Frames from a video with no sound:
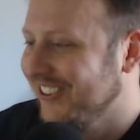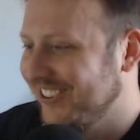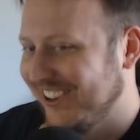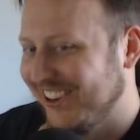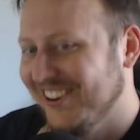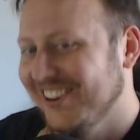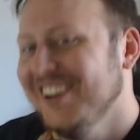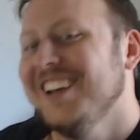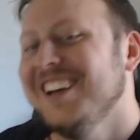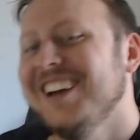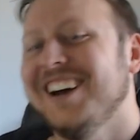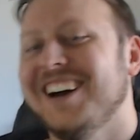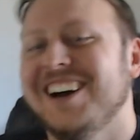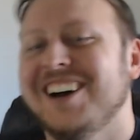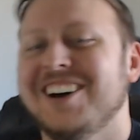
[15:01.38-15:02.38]
so
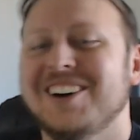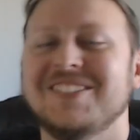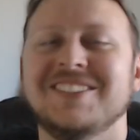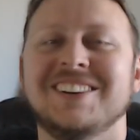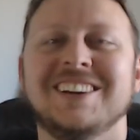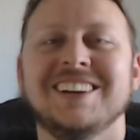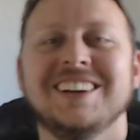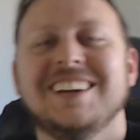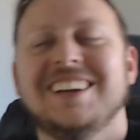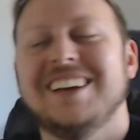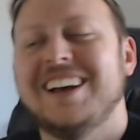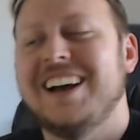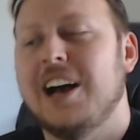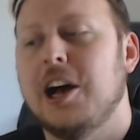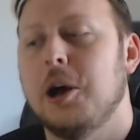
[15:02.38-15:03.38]
um,
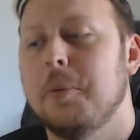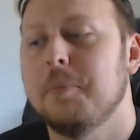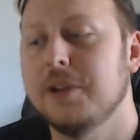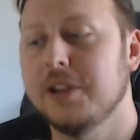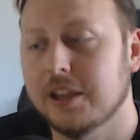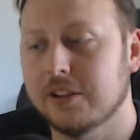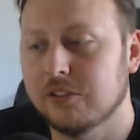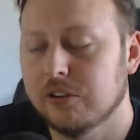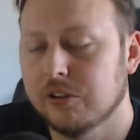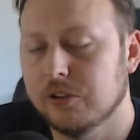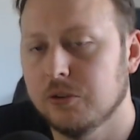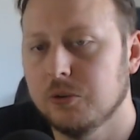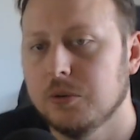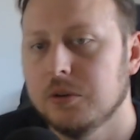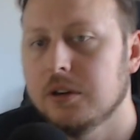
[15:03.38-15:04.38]
um, but yeah,
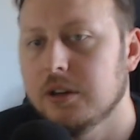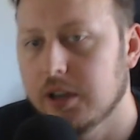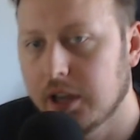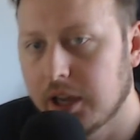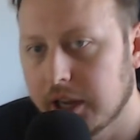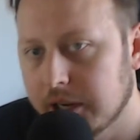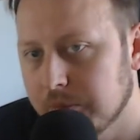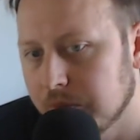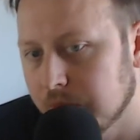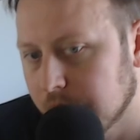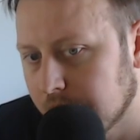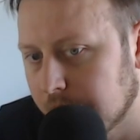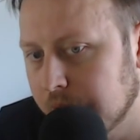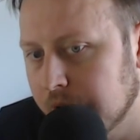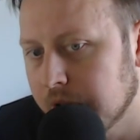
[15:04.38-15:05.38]
so I'm
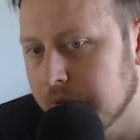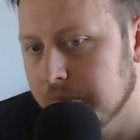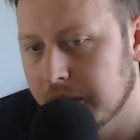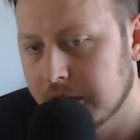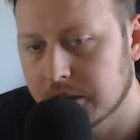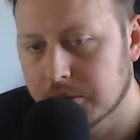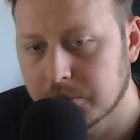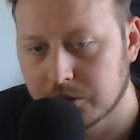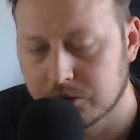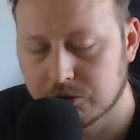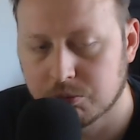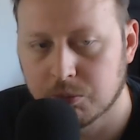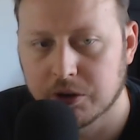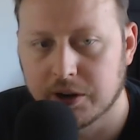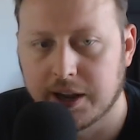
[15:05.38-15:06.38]
I'm gonna make a much
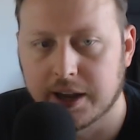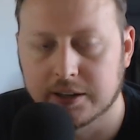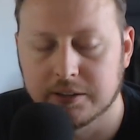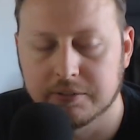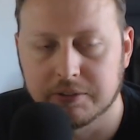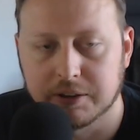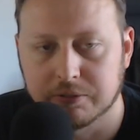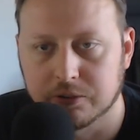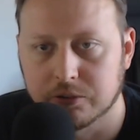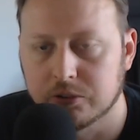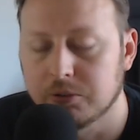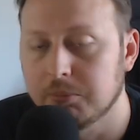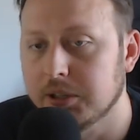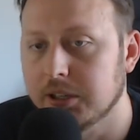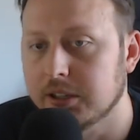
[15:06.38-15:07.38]
more active effort
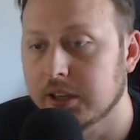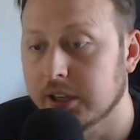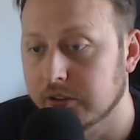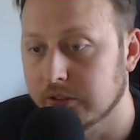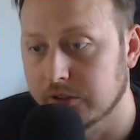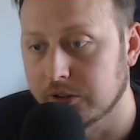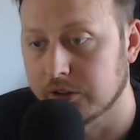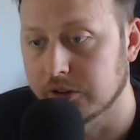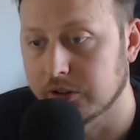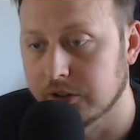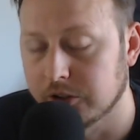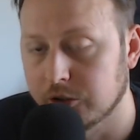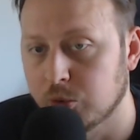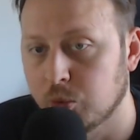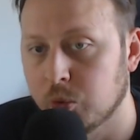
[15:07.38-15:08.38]
to be healthier
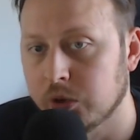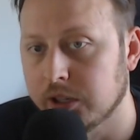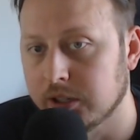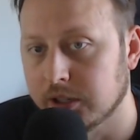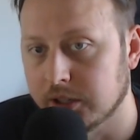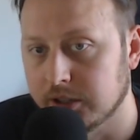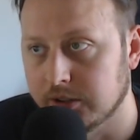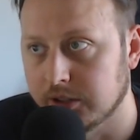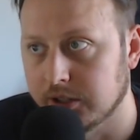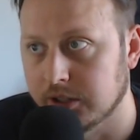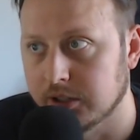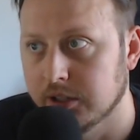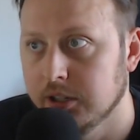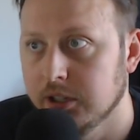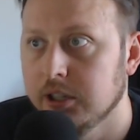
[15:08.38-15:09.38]
in
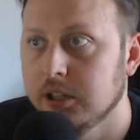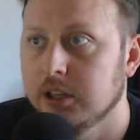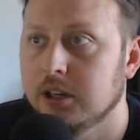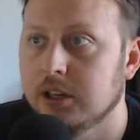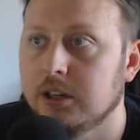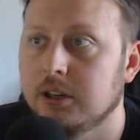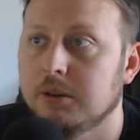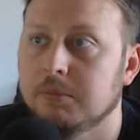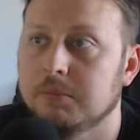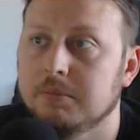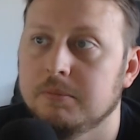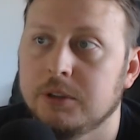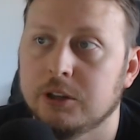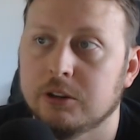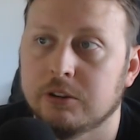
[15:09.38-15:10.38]
2019. Um,
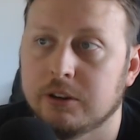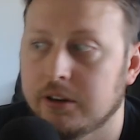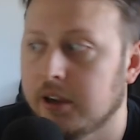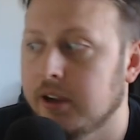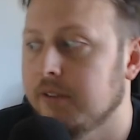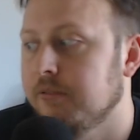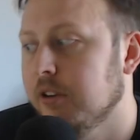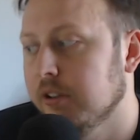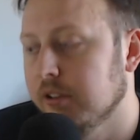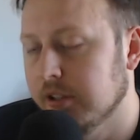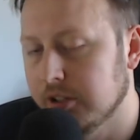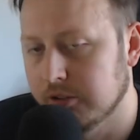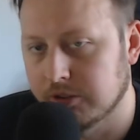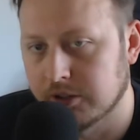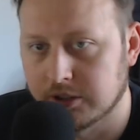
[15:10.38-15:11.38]
you know, I, have done
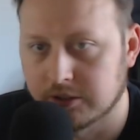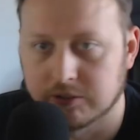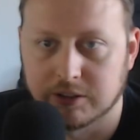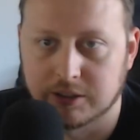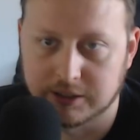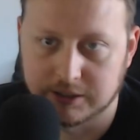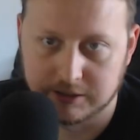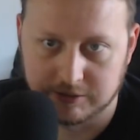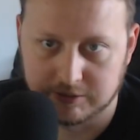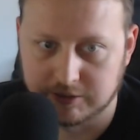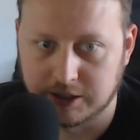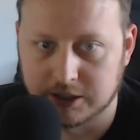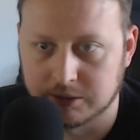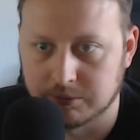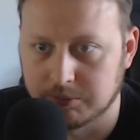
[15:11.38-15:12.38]
little things like getting
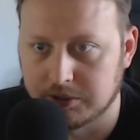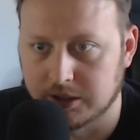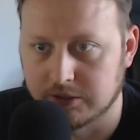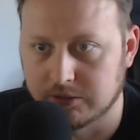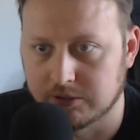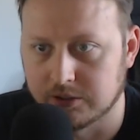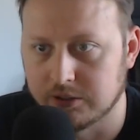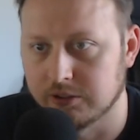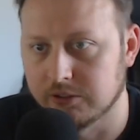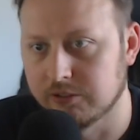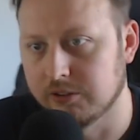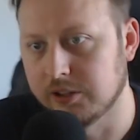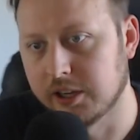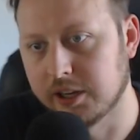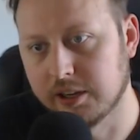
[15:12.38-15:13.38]
stand-up desk, and you can
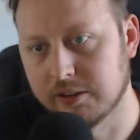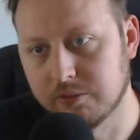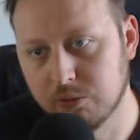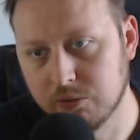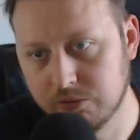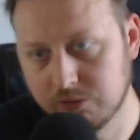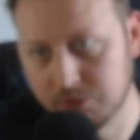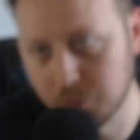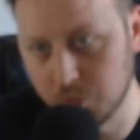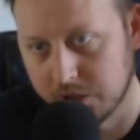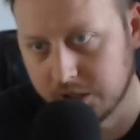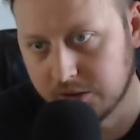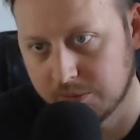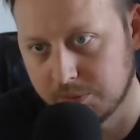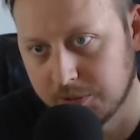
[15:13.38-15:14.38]
see I have some
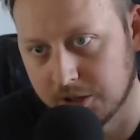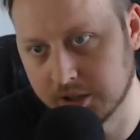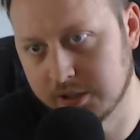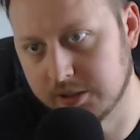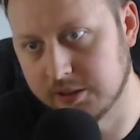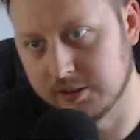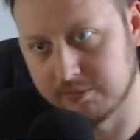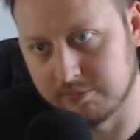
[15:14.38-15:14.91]
weights behind